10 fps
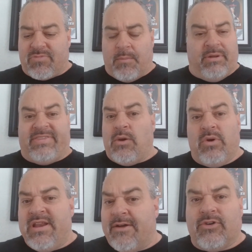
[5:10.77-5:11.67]
But they were
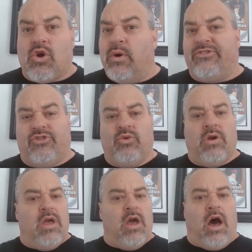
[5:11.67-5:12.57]
never going to
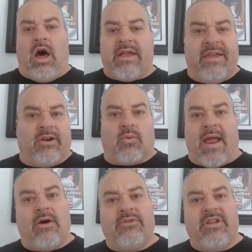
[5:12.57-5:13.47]
huck it
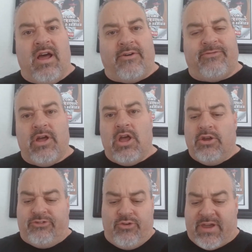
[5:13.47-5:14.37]
around enough
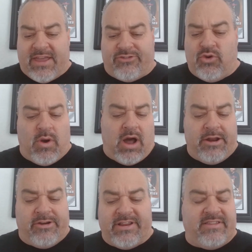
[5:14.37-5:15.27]
to get to
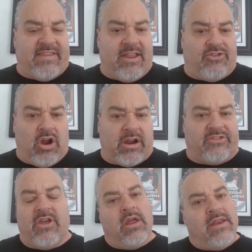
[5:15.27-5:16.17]
110 targets.